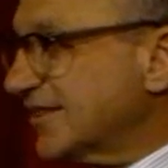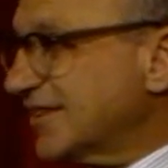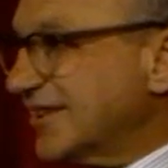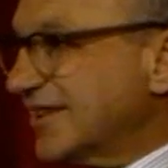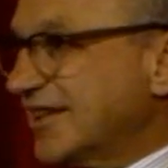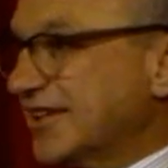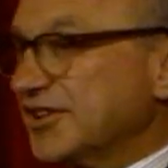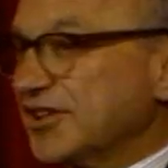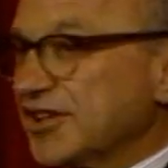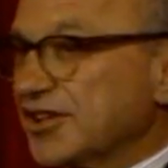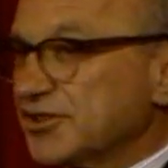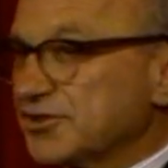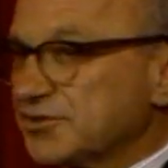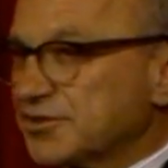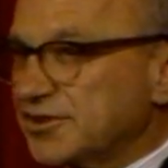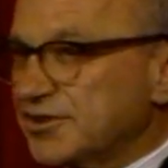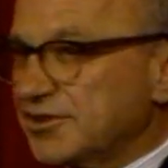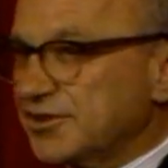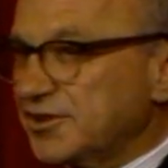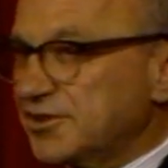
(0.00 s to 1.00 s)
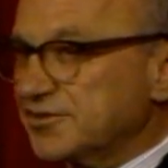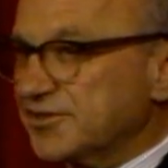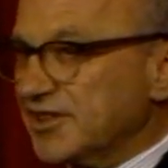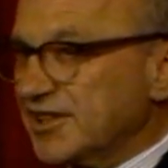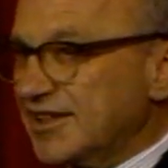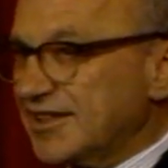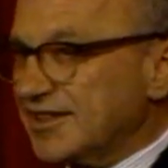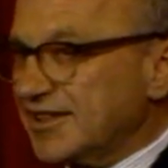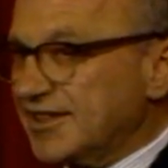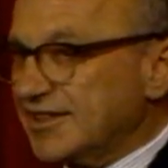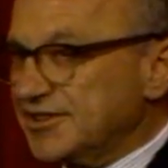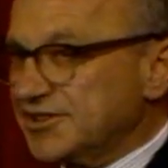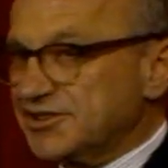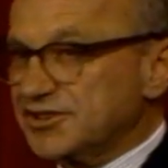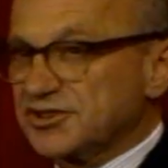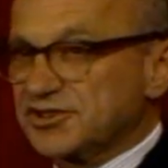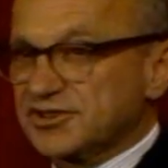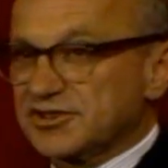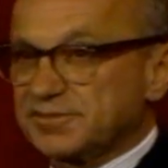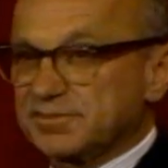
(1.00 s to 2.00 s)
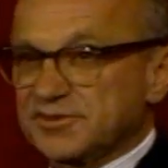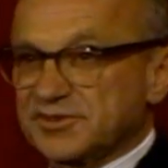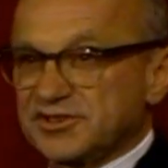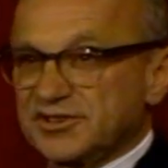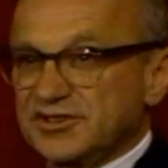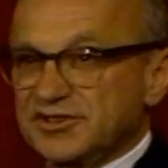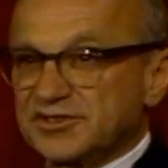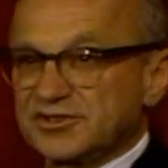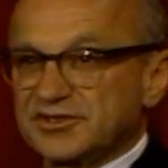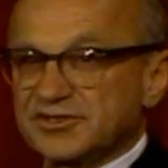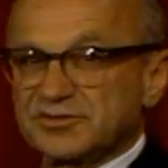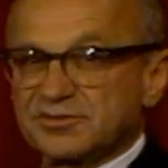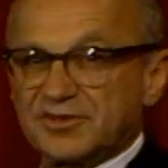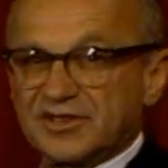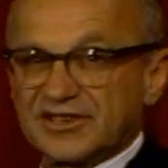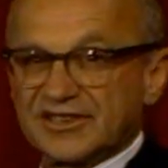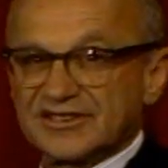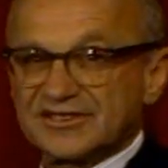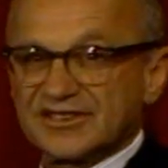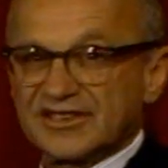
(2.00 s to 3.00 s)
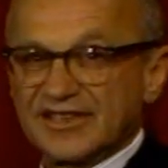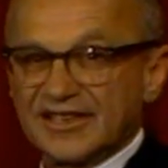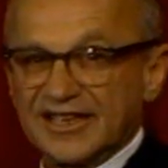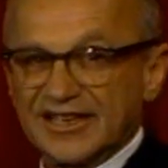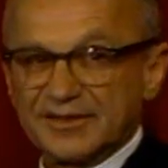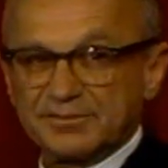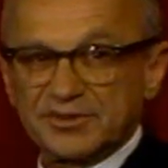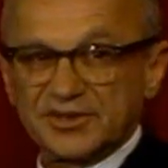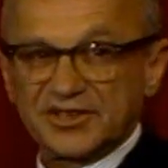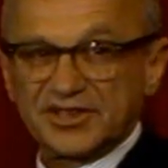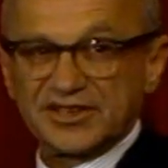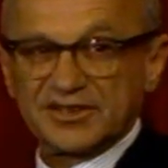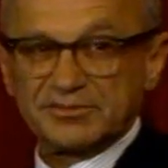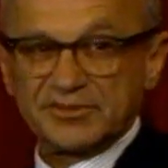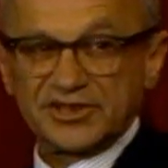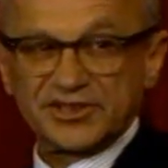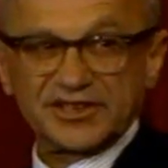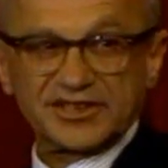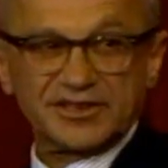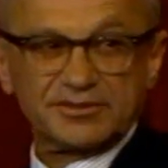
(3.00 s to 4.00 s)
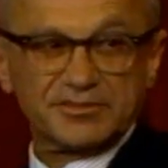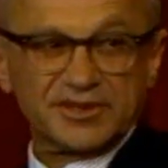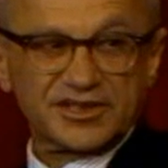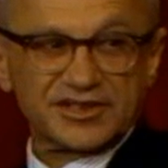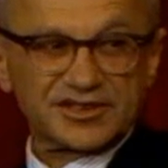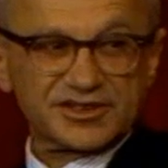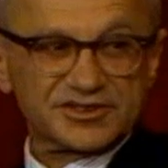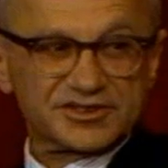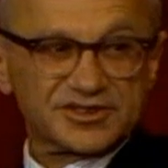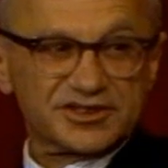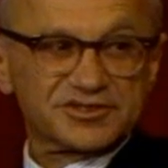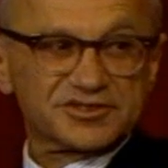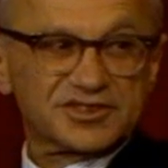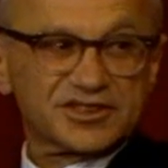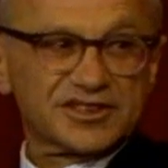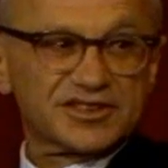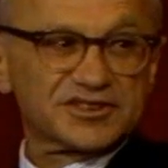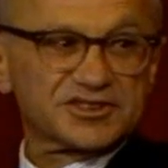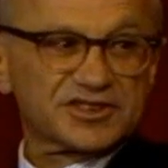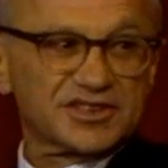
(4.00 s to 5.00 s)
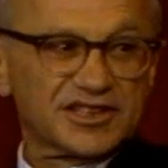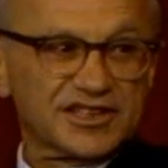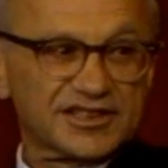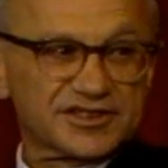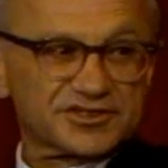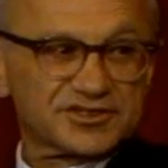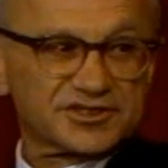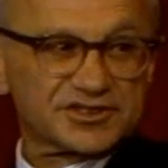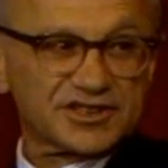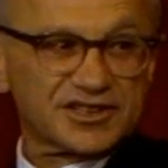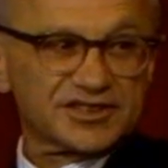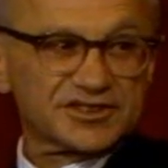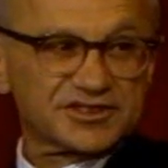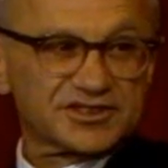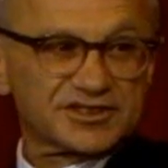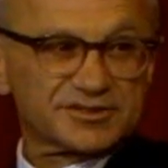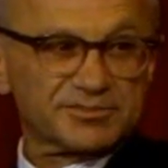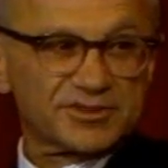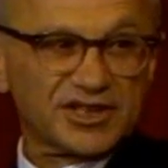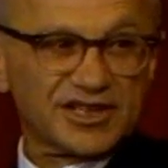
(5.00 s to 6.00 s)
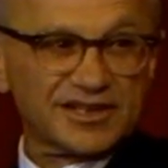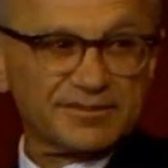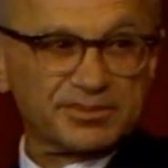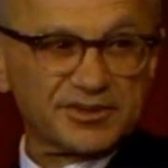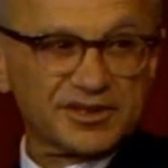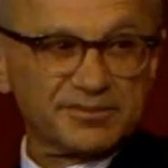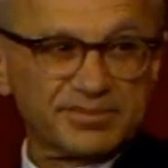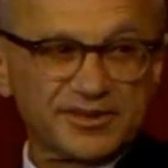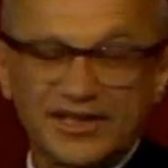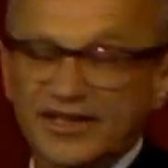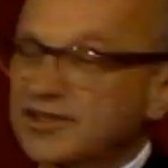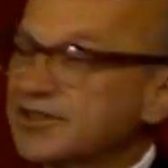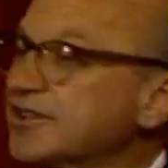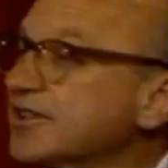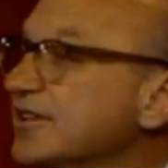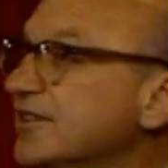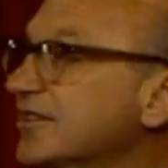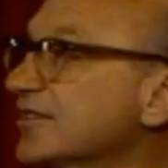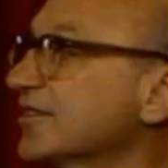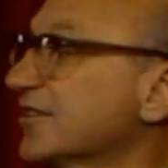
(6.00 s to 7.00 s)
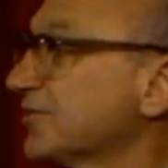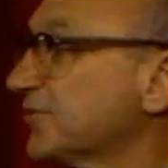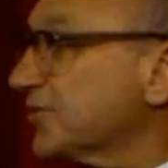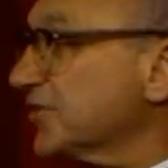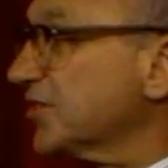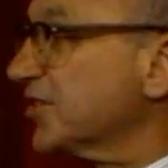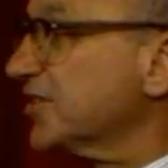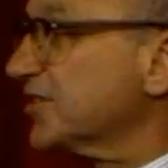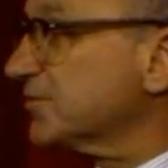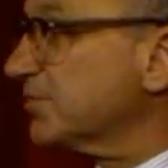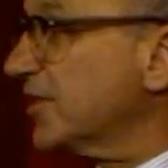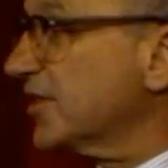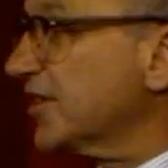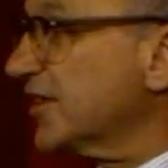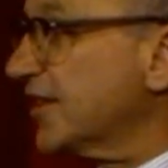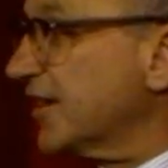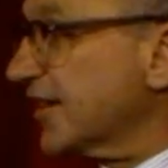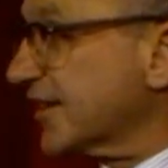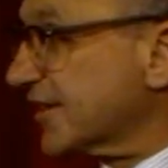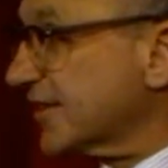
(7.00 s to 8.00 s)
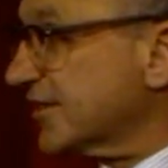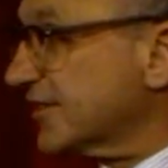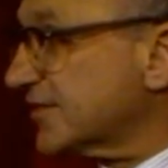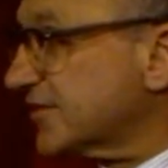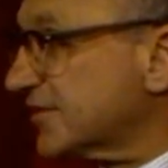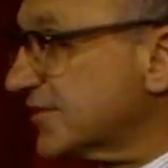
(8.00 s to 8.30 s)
And the control over that licensure procedure is what has enabled the American Medical Association to exercise its monopoly power for these many decades.